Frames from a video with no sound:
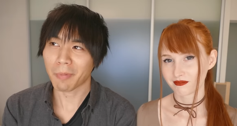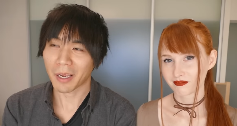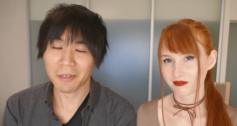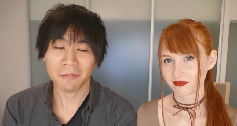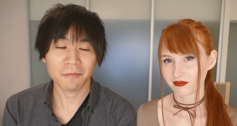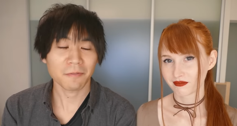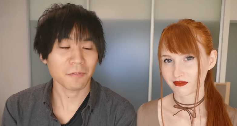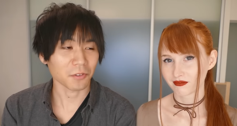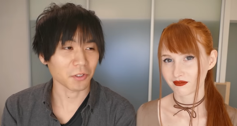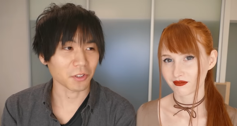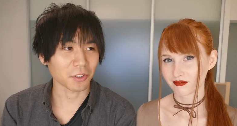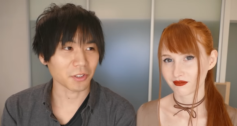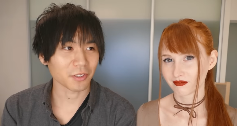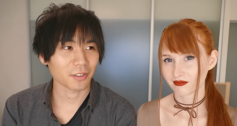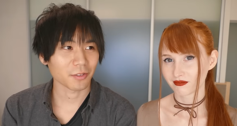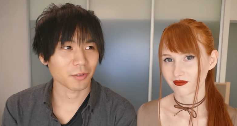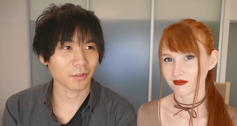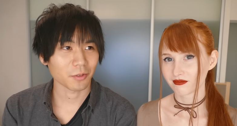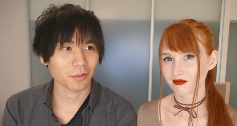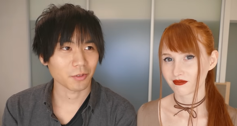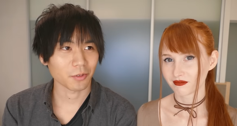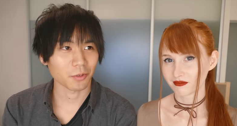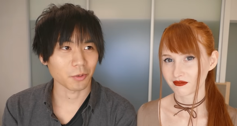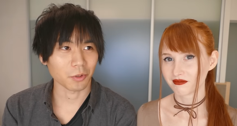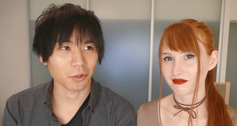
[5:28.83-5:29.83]
Speaker 1: painful
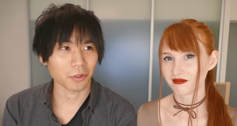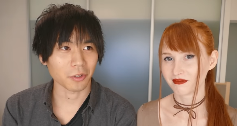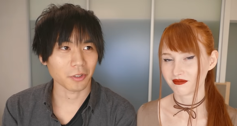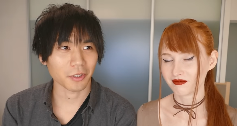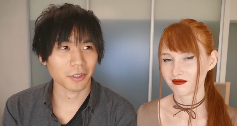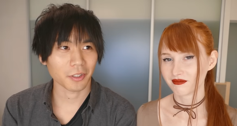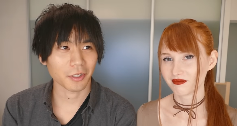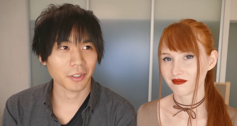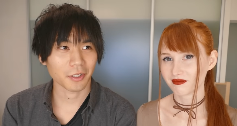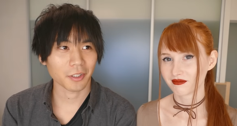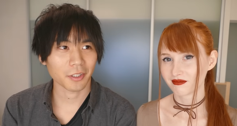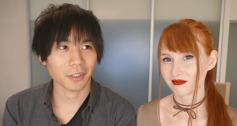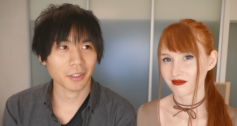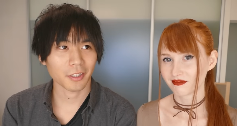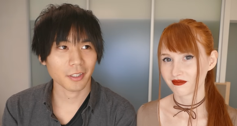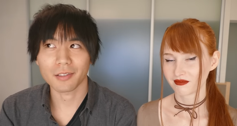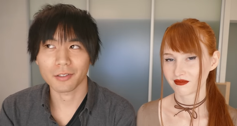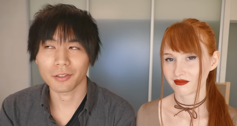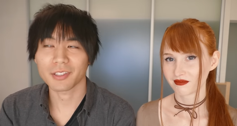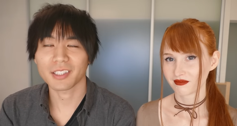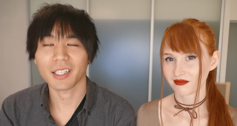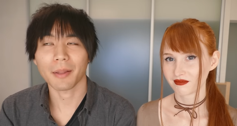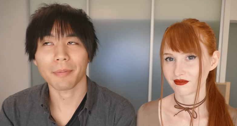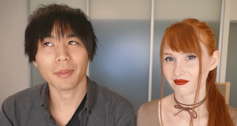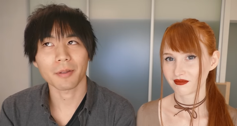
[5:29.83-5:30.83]
or do
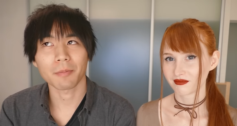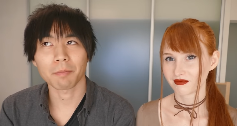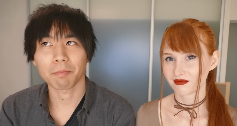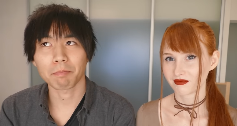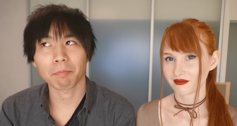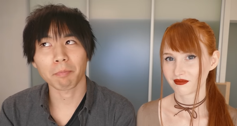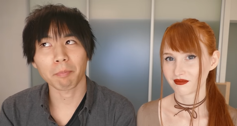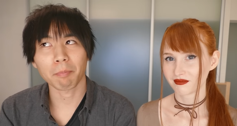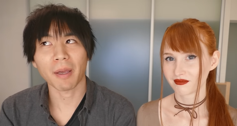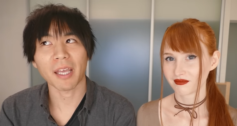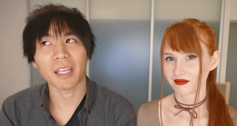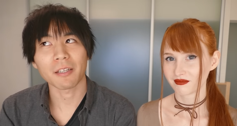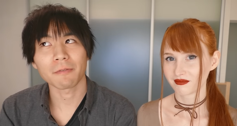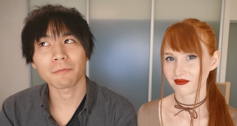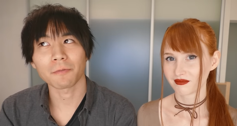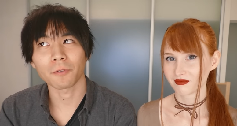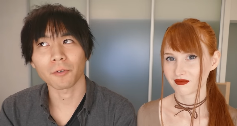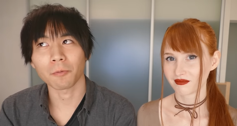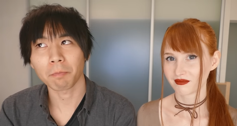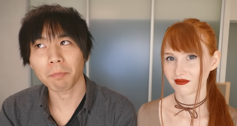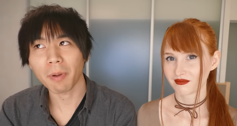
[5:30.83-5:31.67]
something painful